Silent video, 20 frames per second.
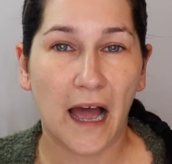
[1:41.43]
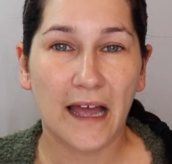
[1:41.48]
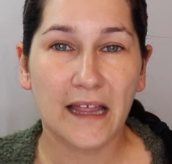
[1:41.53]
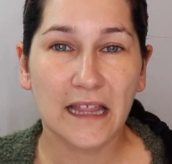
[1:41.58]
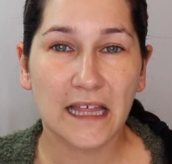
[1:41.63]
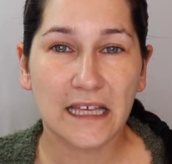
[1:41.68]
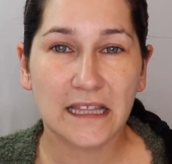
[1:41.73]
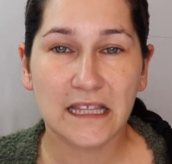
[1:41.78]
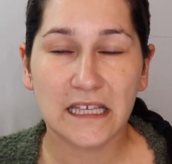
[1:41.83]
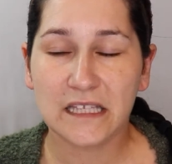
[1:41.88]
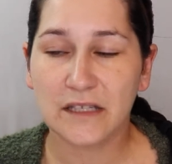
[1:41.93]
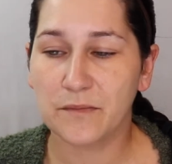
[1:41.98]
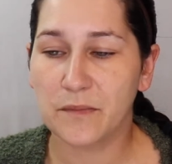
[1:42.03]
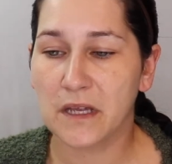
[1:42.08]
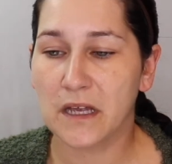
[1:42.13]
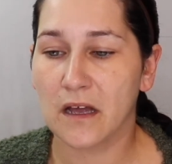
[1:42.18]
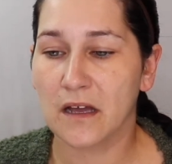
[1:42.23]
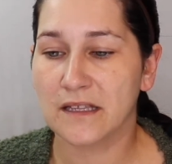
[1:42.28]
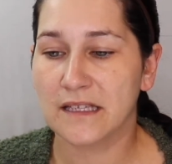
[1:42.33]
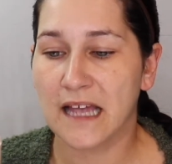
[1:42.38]
I like this
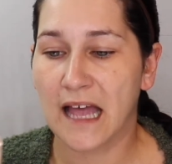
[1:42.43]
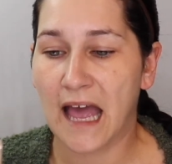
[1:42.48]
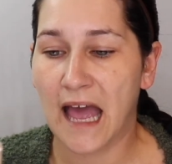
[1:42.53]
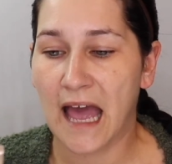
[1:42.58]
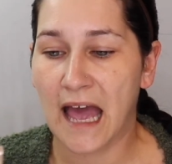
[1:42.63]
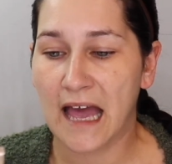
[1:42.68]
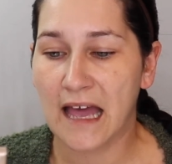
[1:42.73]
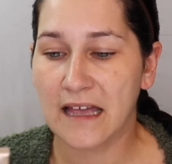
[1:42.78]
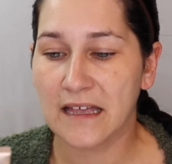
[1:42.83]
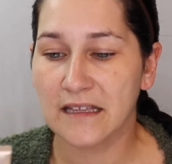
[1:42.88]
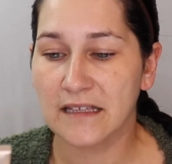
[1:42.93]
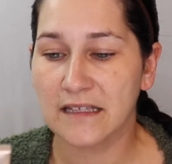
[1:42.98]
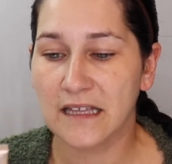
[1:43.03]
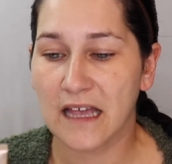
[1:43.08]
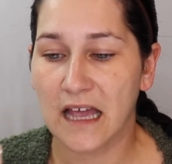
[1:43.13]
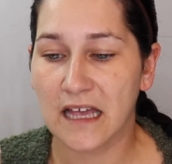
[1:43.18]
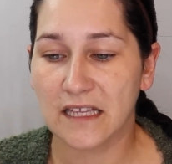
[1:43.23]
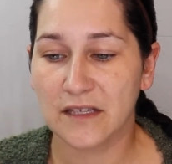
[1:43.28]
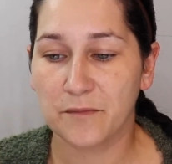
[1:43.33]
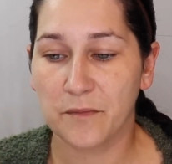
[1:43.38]
because it has
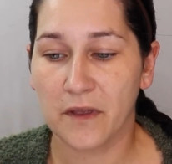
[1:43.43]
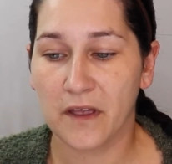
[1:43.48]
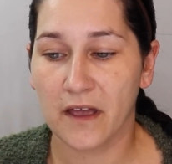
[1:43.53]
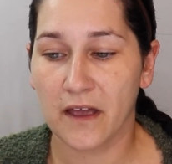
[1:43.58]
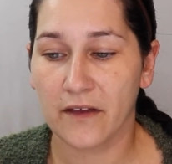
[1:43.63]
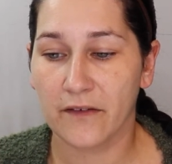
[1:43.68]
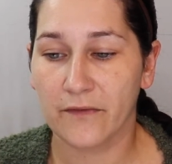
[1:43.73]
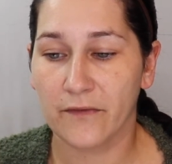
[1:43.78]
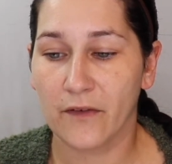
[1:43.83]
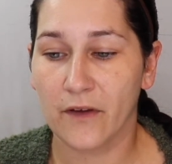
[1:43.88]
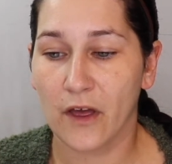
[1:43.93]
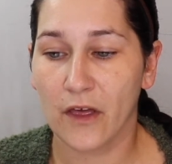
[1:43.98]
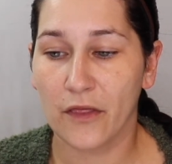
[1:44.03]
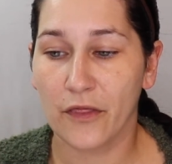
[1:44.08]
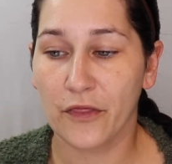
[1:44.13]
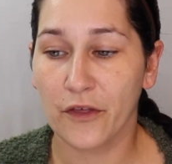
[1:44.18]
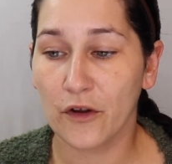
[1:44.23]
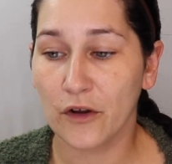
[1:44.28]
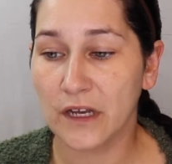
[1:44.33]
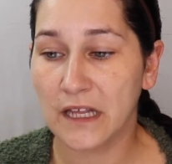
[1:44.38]
SPF
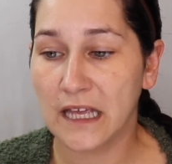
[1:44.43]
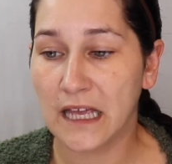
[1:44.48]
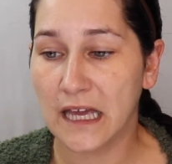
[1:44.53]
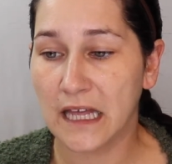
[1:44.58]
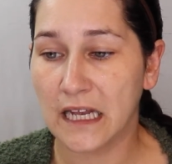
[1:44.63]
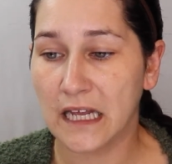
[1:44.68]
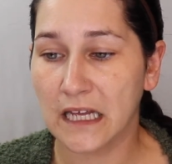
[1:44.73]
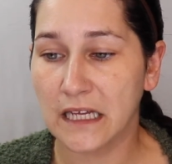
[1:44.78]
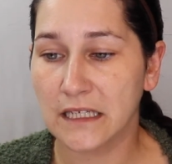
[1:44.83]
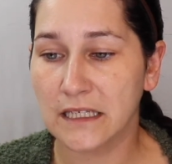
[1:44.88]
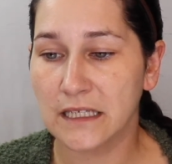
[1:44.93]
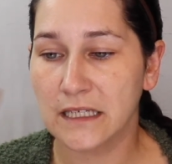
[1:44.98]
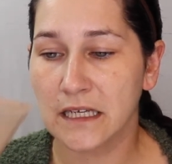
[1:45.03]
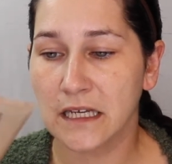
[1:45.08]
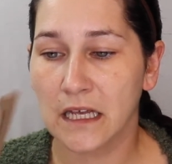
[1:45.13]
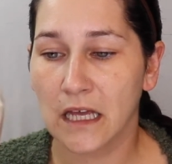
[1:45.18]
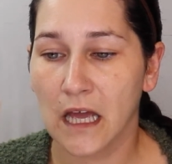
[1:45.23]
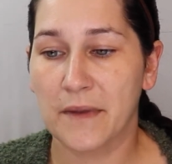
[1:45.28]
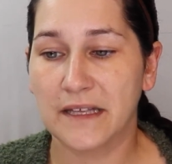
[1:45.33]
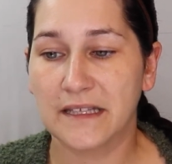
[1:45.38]
30 in it.
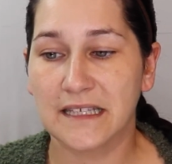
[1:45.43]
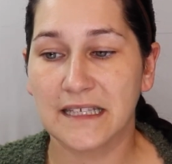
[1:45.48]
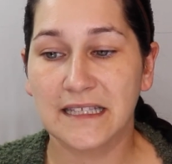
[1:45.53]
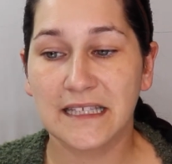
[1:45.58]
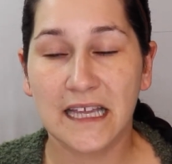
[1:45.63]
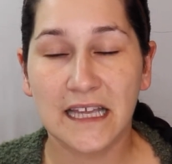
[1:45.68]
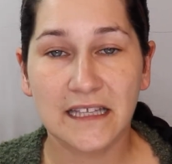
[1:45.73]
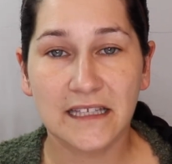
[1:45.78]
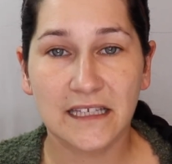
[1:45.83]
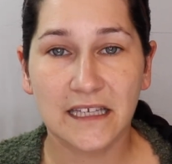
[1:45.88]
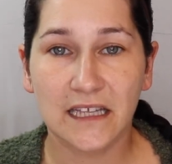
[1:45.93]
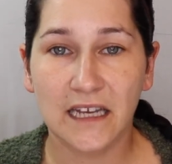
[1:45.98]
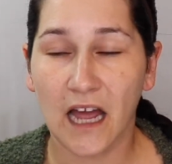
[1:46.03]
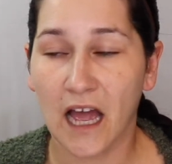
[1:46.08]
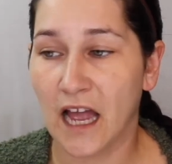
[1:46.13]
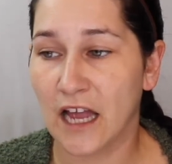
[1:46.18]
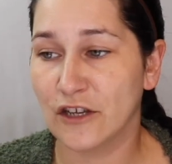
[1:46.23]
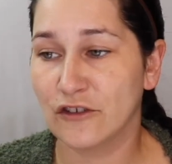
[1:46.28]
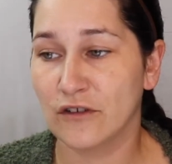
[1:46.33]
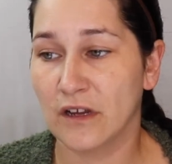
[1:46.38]
It's a tinted
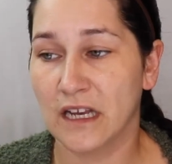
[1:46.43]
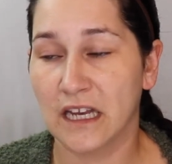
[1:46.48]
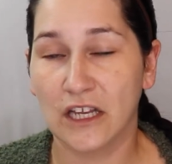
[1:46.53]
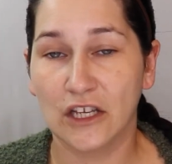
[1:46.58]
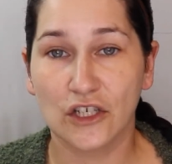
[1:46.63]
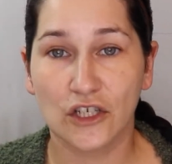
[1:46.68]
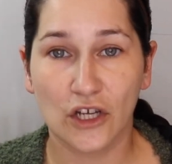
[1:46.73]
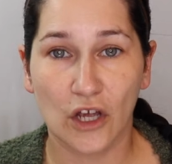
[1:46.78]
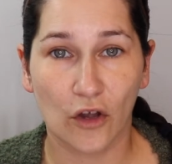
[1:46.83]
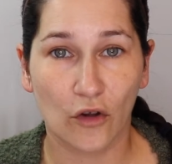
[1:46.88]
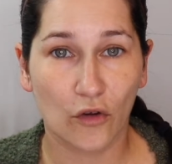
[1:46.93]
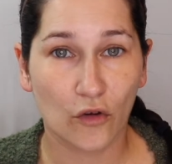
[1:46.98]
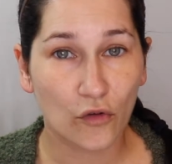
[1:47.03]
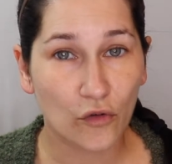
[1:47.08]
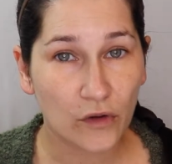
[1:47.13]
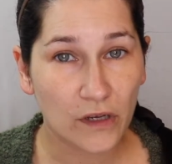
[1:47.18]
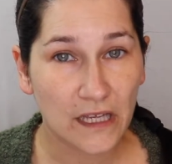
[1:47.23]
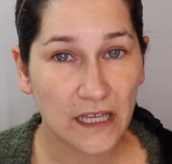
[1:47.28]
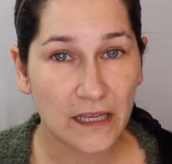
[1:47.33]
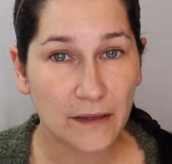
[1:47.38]
hydrating gel
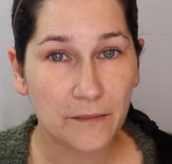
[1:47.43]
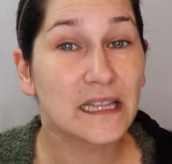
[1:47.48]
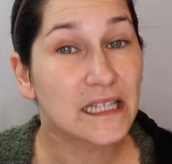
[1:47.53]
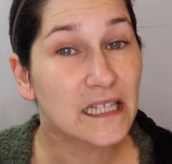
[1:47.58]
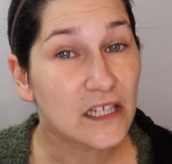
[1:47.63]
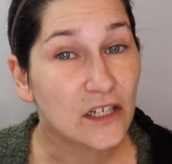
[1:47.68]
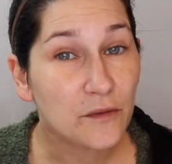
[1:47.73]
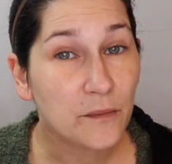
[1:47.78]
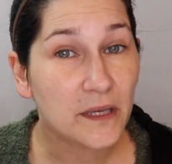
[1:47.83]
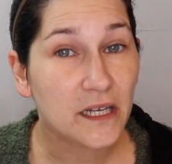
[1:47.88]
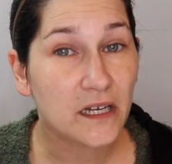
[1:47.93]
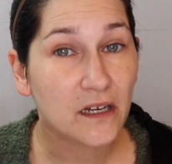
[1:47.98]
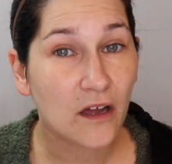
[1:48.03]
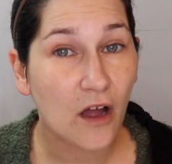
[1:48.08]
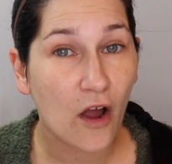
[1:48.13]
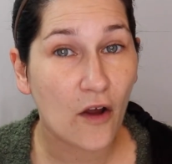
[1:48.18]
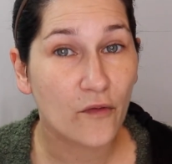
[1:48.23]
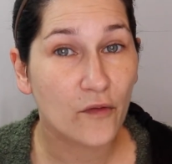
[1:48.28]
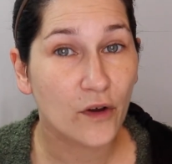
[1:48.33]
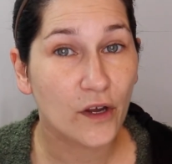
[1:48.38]
cream, a little bit of
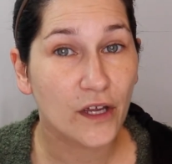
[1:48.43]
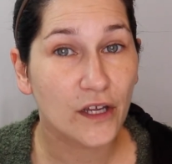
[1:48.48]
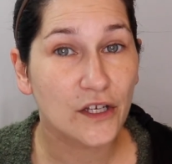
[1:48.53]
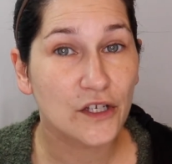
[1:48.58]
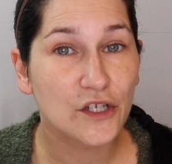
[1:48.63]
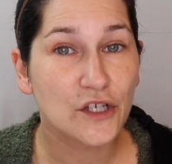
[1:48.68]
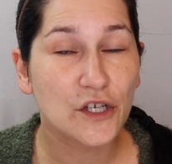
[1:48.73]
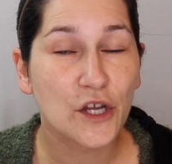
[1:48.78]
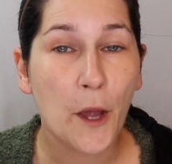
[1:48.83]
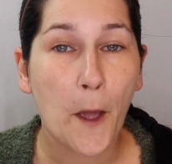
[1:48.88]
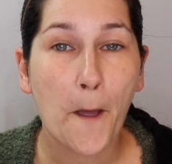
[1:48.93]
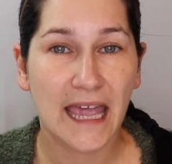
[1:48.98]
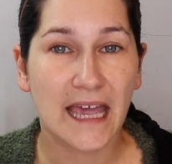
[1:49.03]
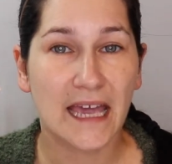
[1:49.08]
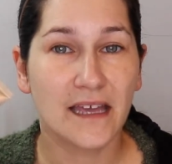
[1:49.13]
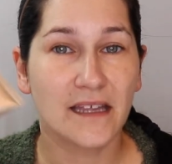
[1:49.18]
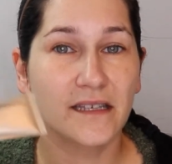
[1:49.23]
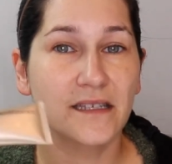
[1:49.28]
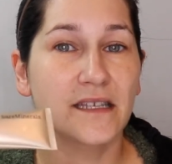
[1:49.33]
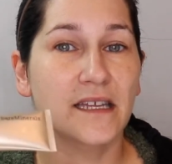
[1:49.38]
coverage,
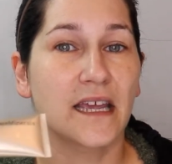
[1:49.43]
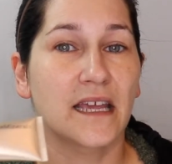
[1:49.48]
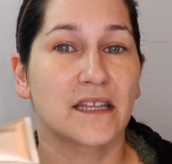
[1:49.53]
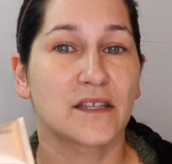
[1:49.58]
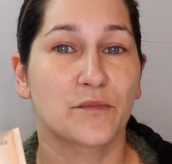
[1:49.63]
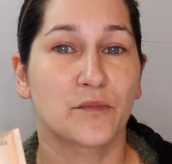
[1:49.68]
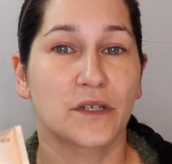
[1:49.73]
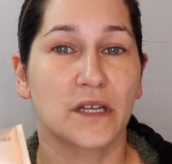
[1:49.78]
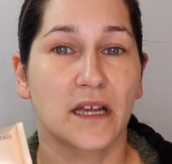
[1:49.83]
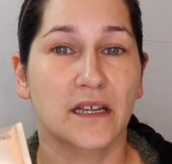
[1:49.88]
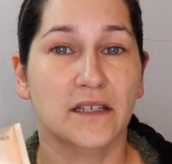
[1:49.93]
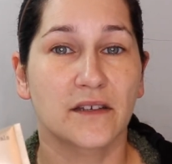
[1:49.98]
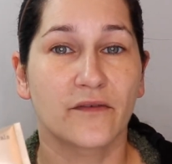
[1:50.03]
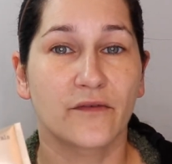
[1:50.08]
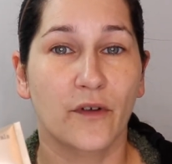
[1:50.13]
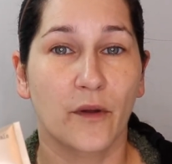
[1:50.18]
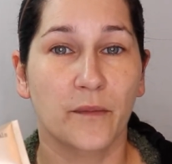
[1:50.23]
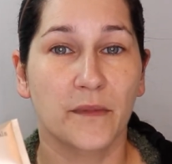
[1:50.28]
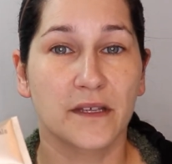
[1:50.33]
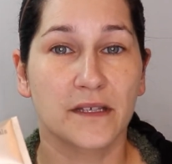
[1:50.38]
and it's protected
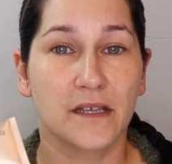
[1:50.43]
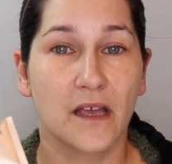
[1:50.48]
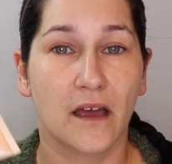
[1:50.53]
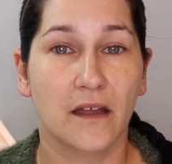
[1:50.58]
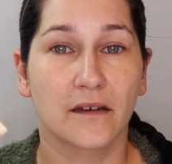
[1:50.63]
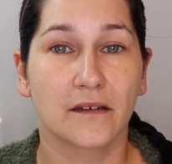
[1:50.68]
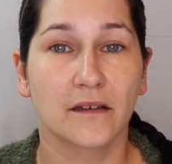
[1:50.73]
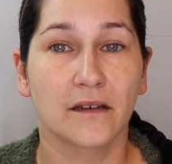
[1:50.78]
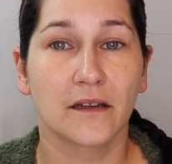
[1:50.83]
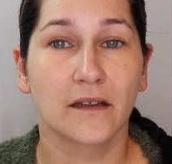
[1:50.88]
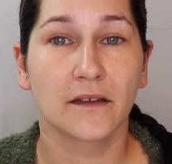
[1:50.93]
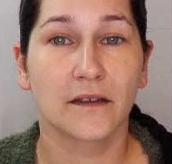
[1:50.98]
from the sun.